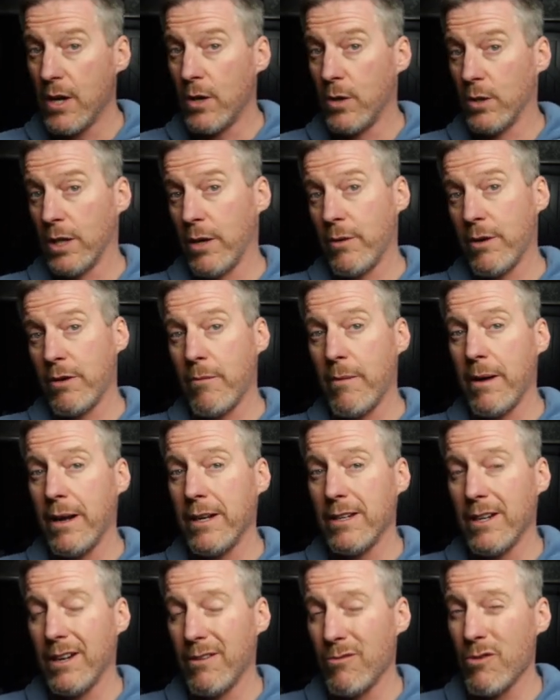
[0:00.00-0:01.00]
although it
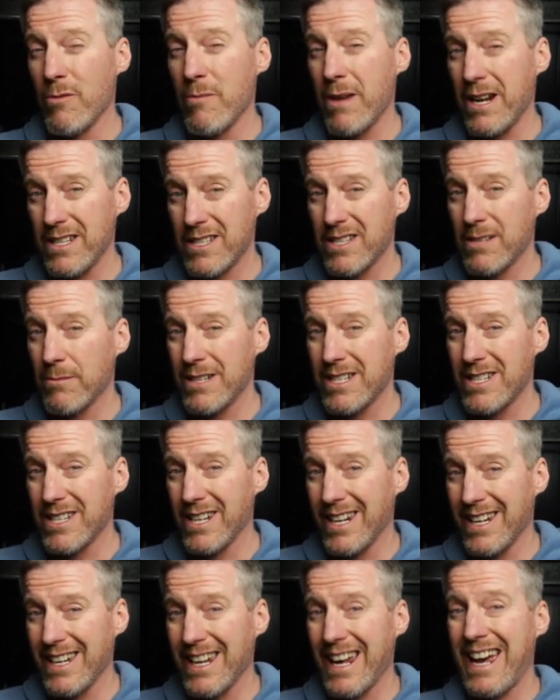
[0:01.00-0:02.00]
remains to be
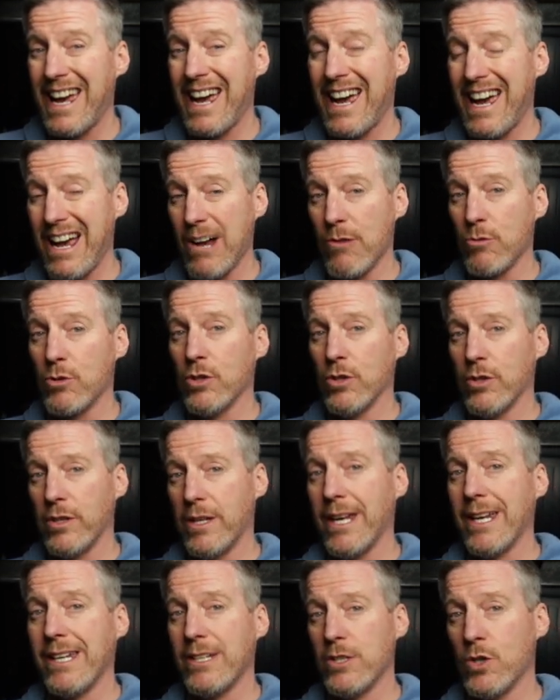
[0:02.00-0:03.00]
seen how good
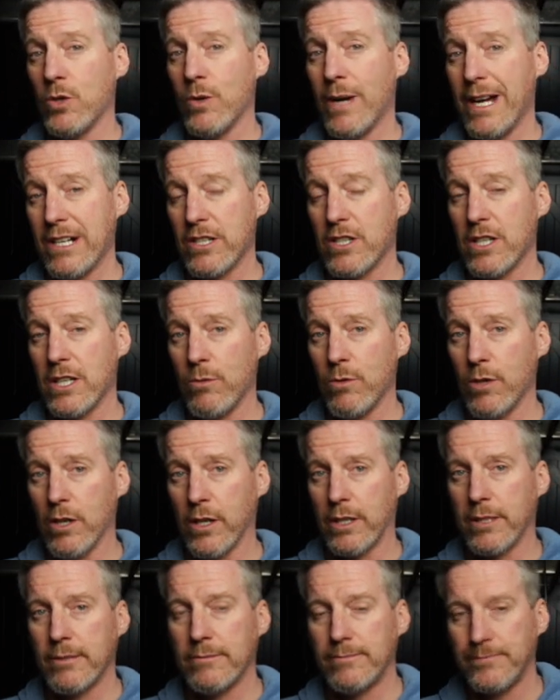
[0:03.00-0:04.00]
they do actually
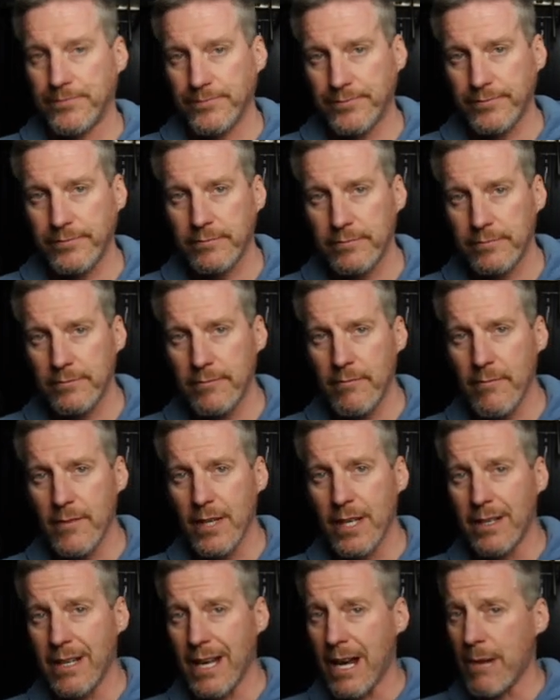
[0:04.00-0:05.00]
work.
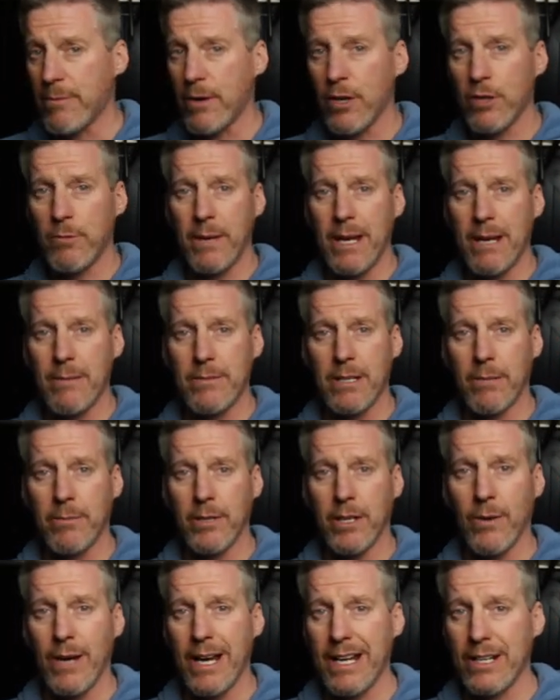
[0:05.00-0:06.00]
Now, both
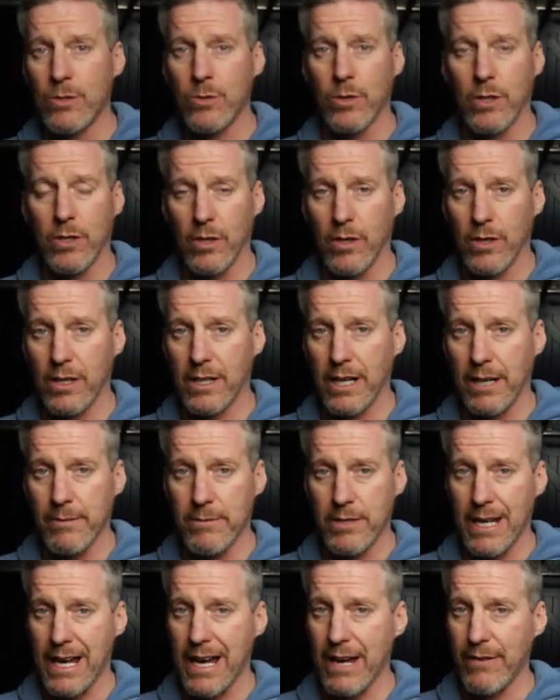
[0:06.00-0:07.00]
BMW and Quadlock
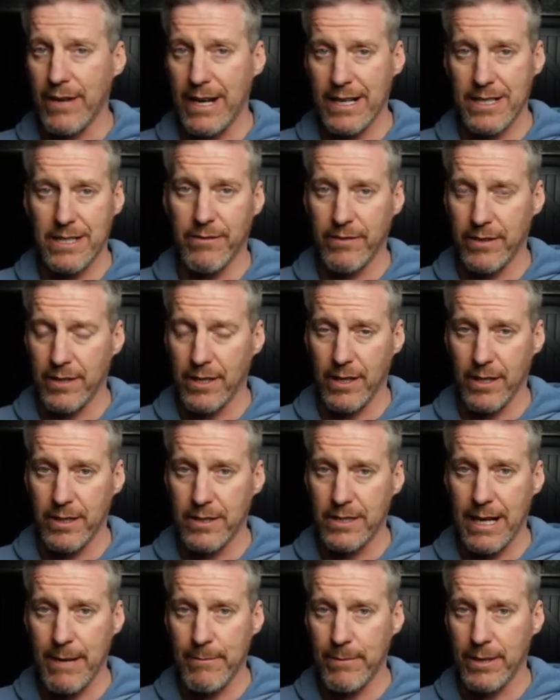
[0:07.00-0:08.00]
claim to have
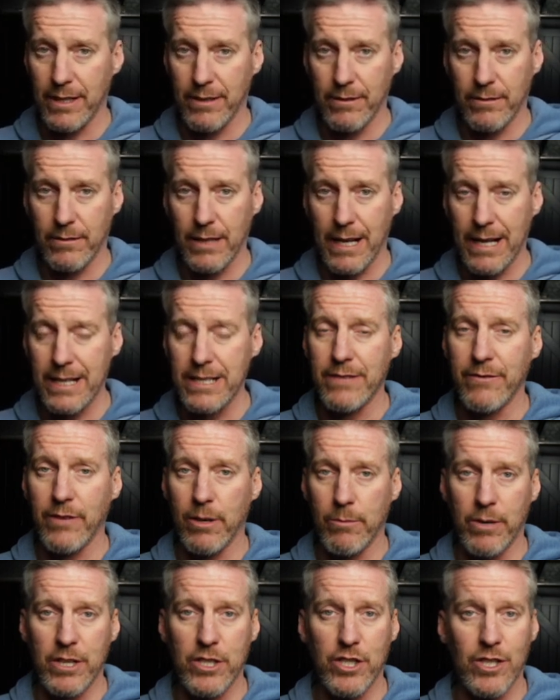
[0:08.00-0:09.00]

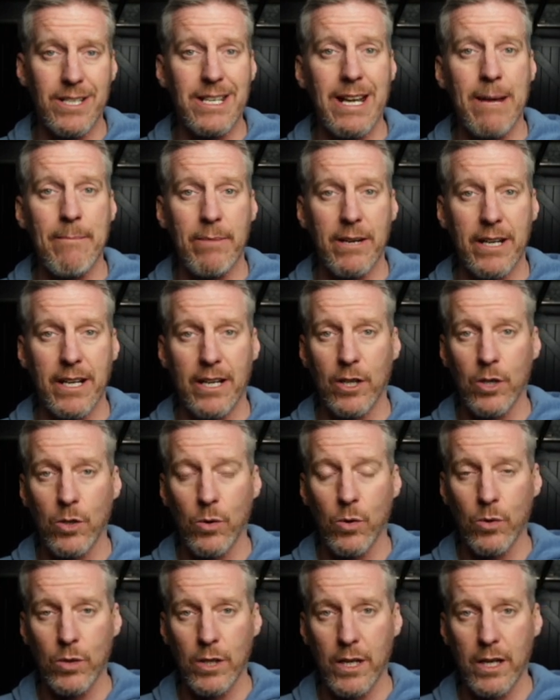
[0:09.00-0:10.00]
anti-vibration dampening
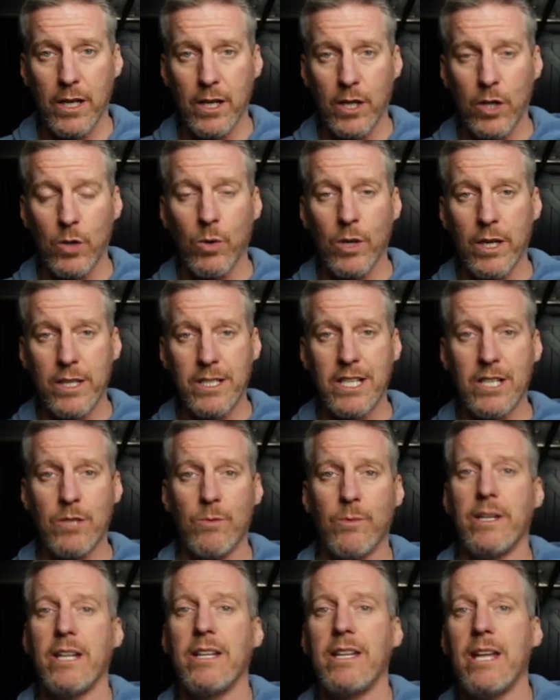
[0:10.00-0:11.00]
qualities
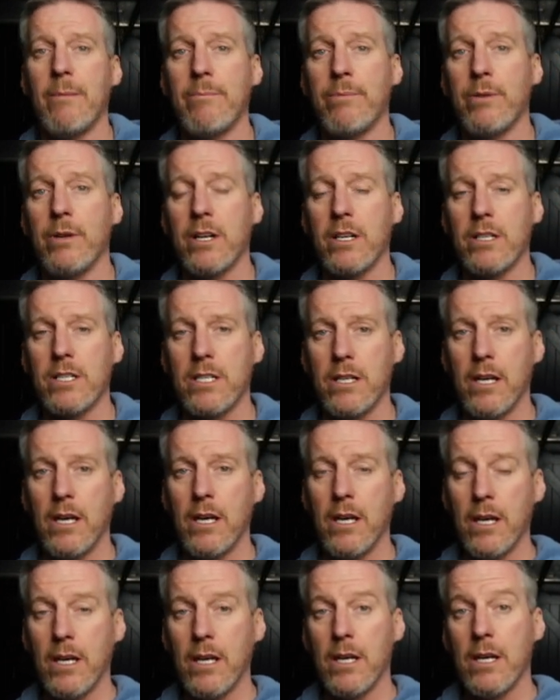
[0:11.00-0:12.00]
within their products.
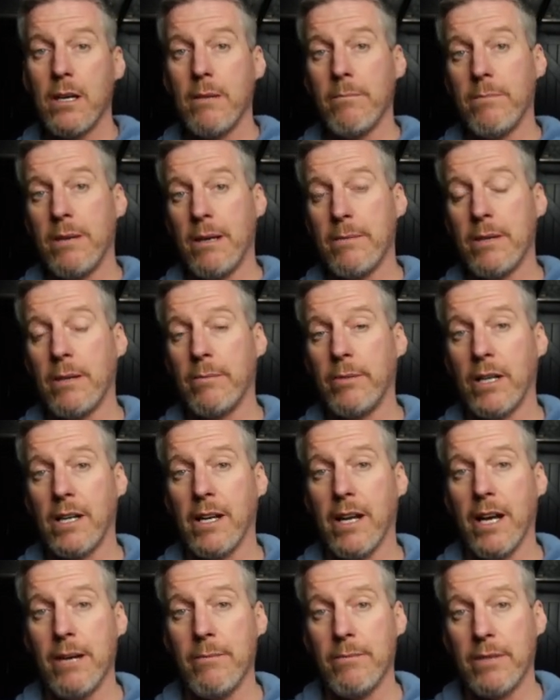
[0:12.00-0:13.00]
BMW
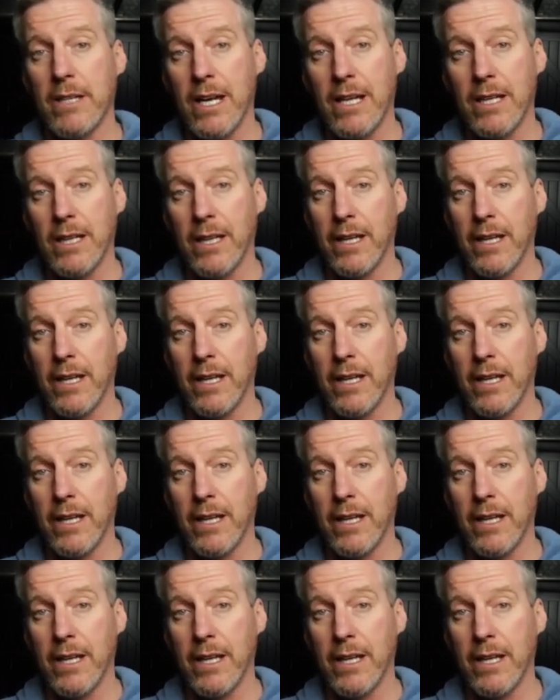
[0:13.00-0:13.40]
claimed that